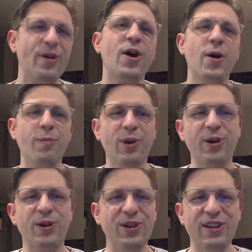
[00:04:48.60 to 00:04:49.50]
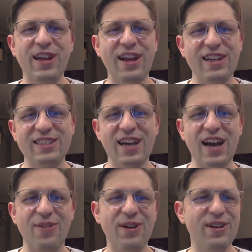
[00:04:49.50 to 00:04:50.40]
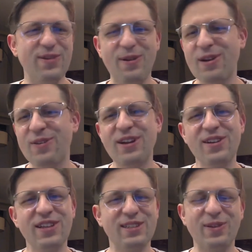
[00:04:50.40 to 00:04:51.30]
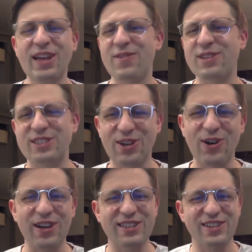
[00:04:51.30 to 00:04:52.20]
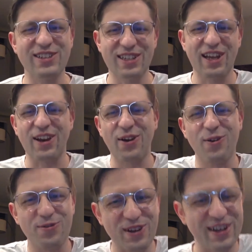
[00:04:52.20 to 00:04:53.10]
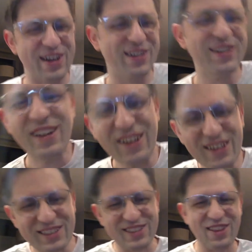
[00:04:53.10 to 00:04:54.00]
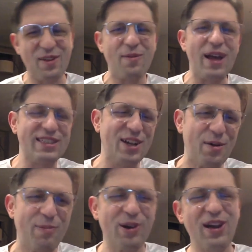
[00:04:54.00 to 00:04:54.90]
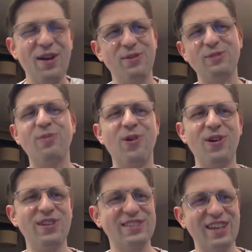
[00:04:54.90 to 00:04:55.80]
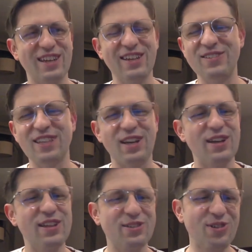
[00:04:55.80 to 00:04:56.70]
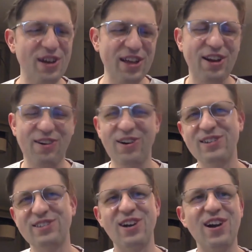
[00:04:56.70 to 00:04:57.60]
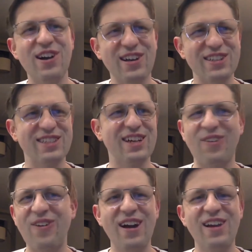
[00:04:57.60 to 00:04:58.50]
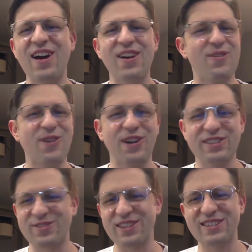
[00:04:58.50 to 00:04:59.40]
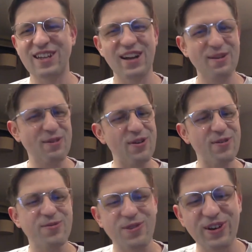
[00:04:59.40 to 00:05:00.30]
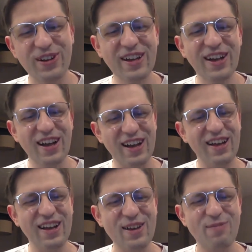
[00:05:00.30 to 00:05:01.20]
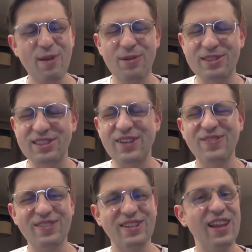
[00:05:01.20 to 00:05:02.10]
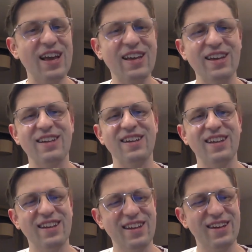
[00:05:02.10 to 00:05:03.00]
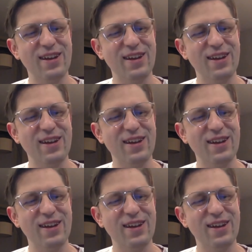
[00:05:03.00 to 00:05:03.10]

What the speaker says: Burgle, and then I decided, well, if I'm gonna redo this, I'm gonna give it a story. So he's gonna get a girlfriend now. So that's how Burgette was born. It was like this really crude drawing. It's like, why not? It works. The style I'm going for, and people seem to like it. And then